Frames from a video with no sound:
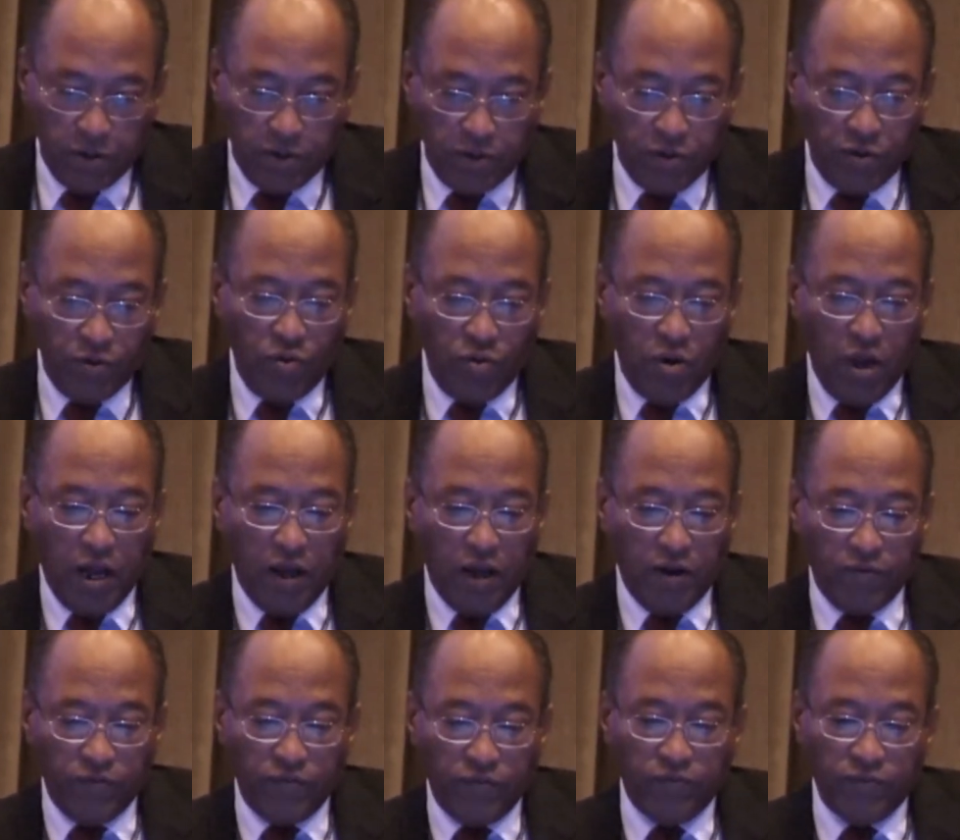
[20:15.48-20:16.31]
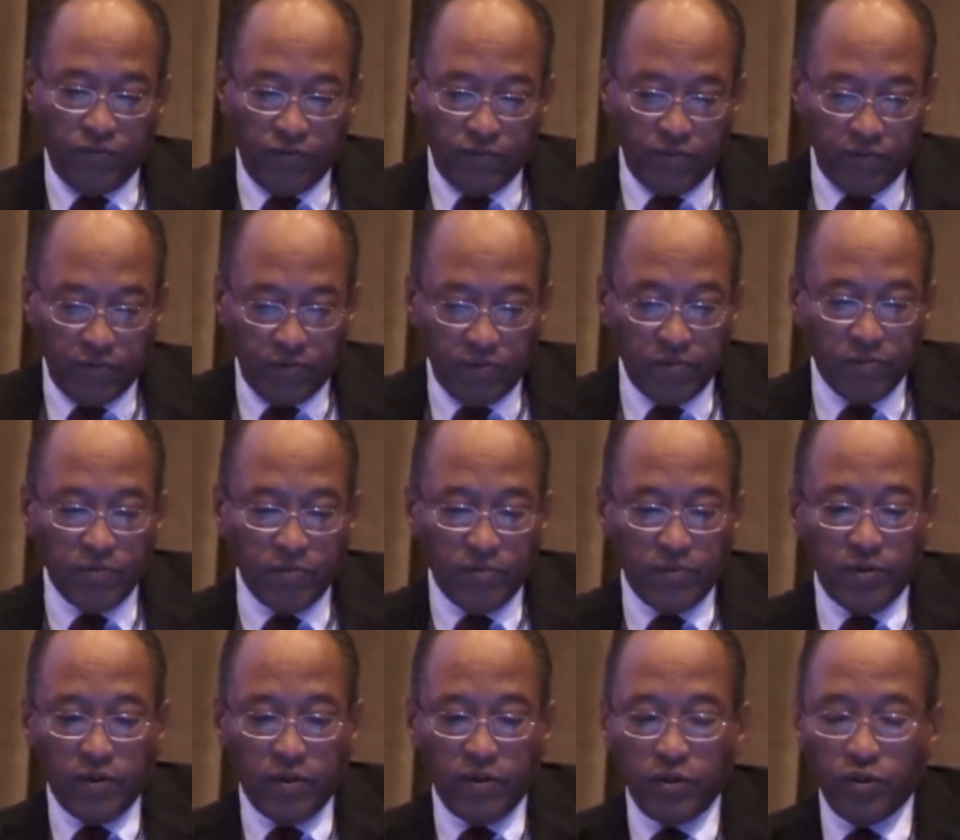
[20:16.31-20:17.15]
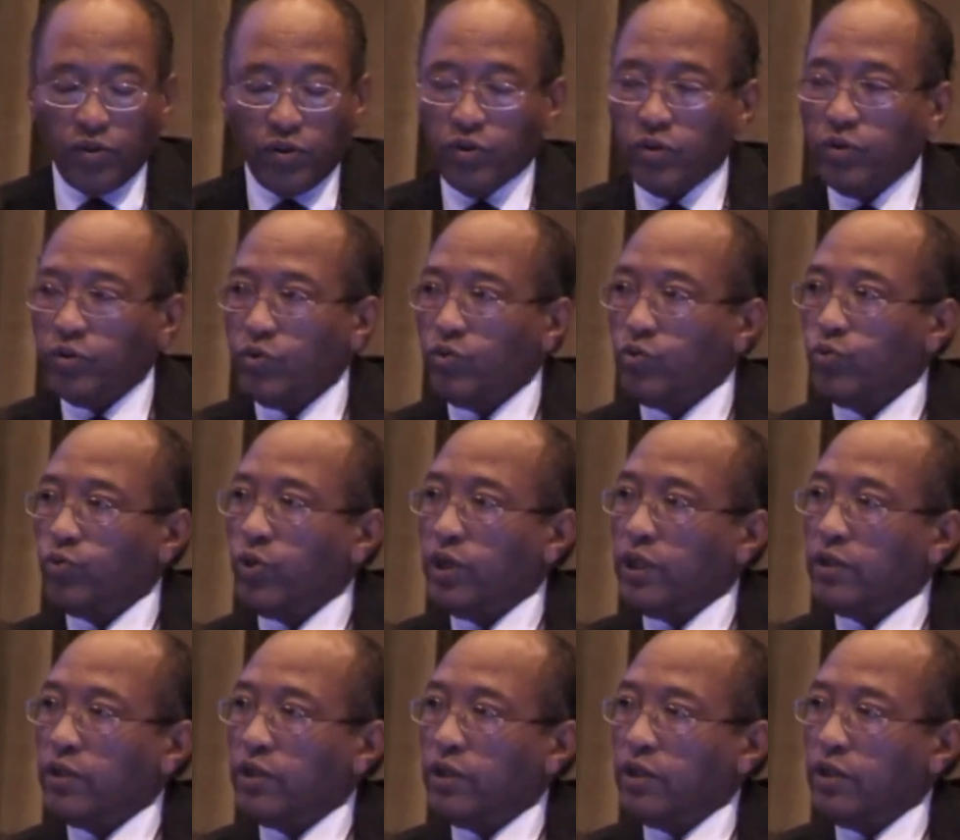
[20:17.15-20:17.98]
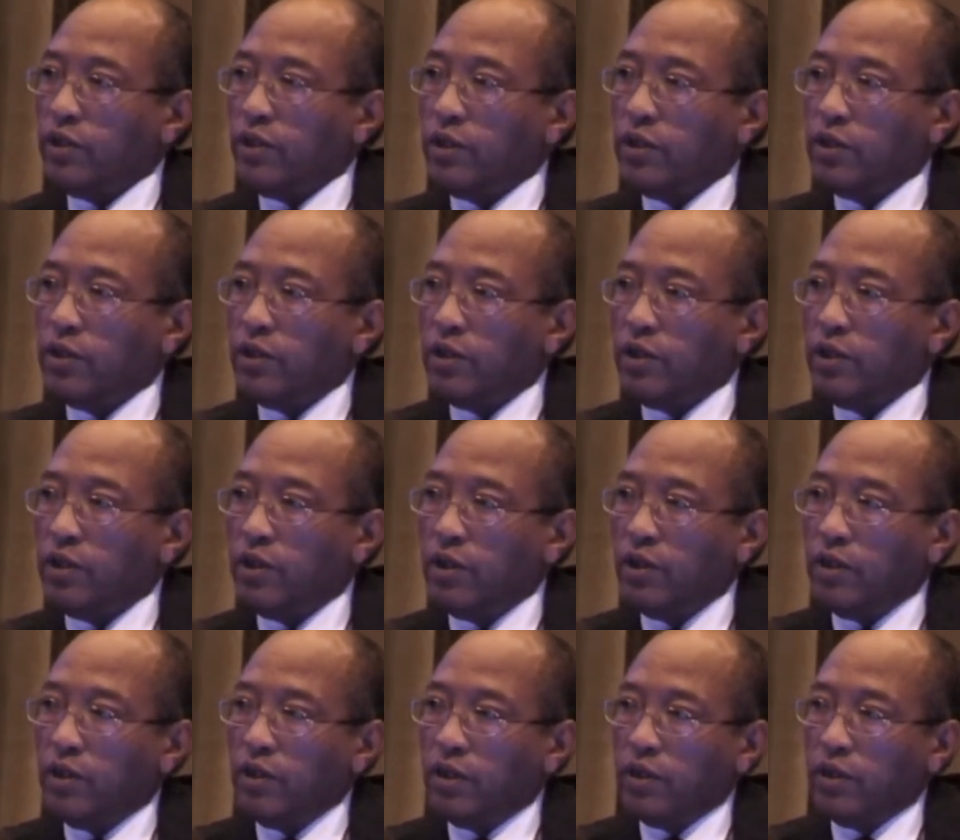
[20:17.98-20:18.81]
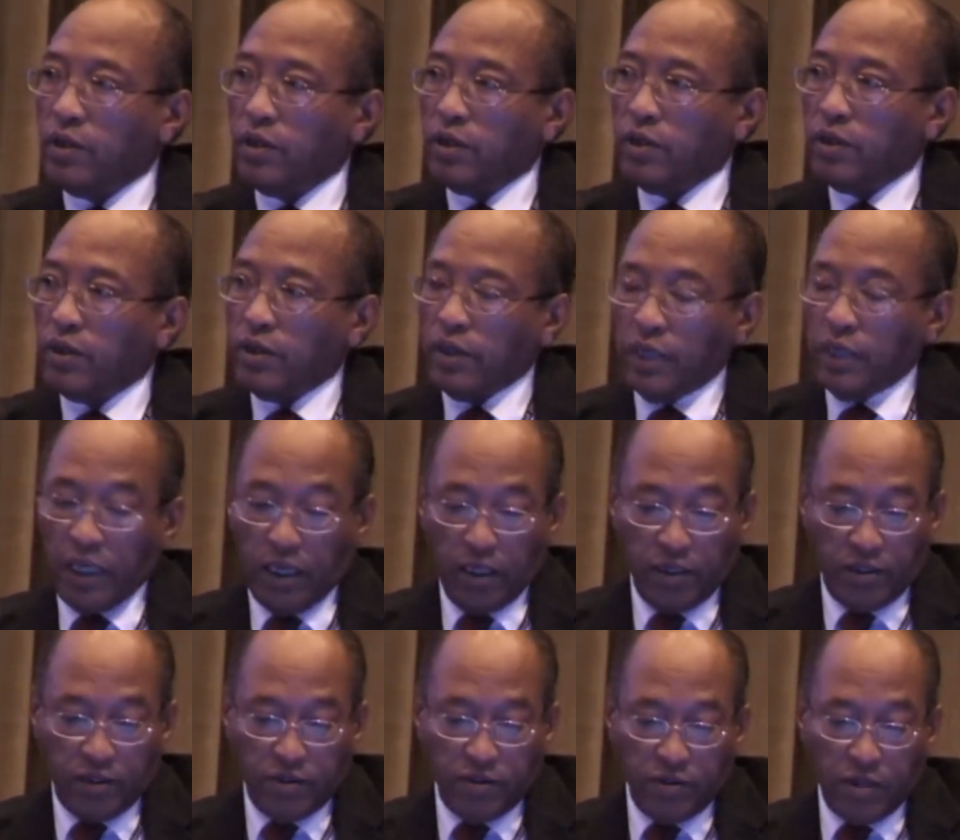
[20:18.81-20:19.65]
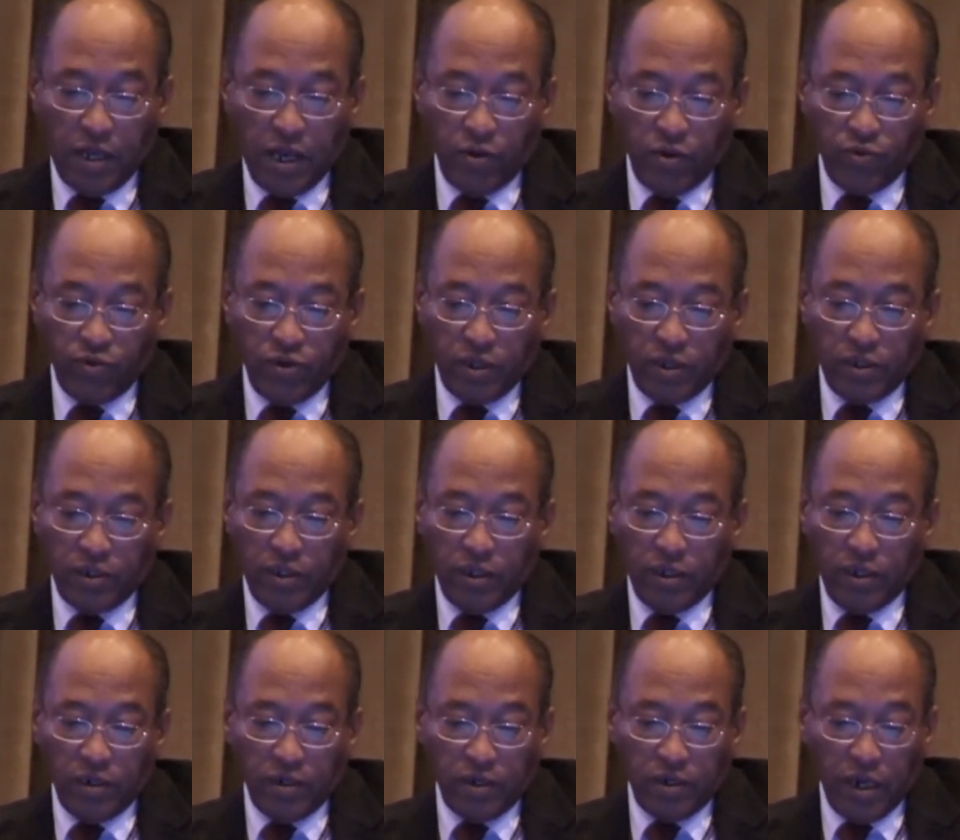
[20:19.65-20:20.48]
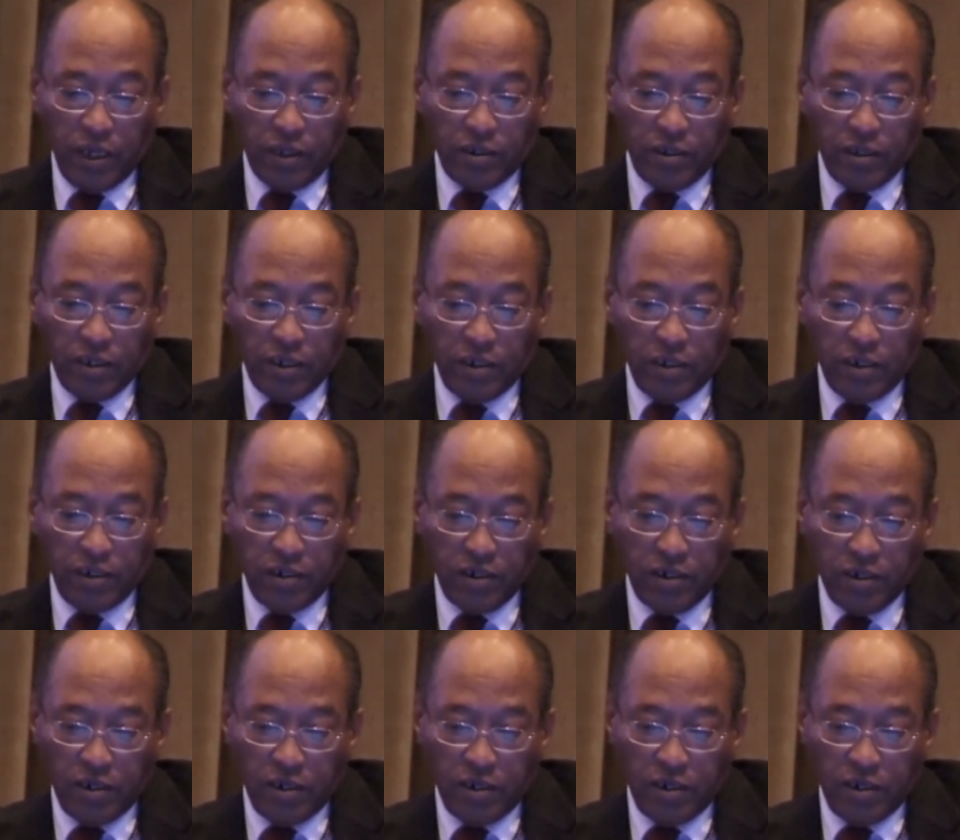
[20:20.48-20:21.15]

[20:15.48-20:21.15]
you have 28,000 in Qatar,